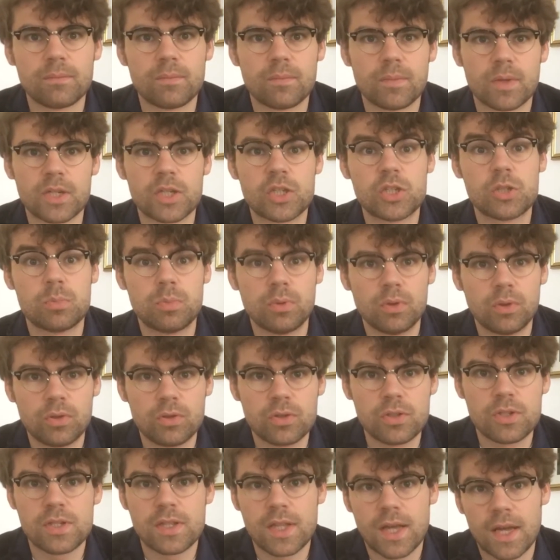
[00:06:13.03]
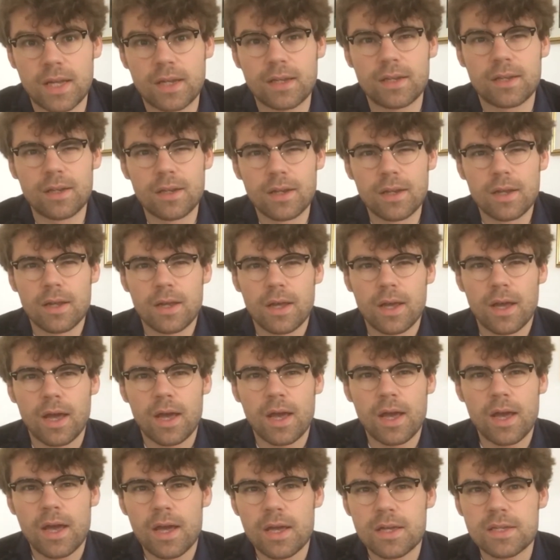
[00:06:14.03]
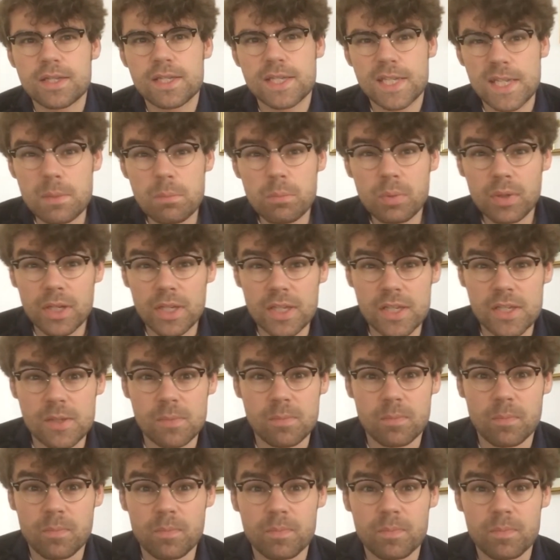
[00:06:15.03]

explores that symbolism.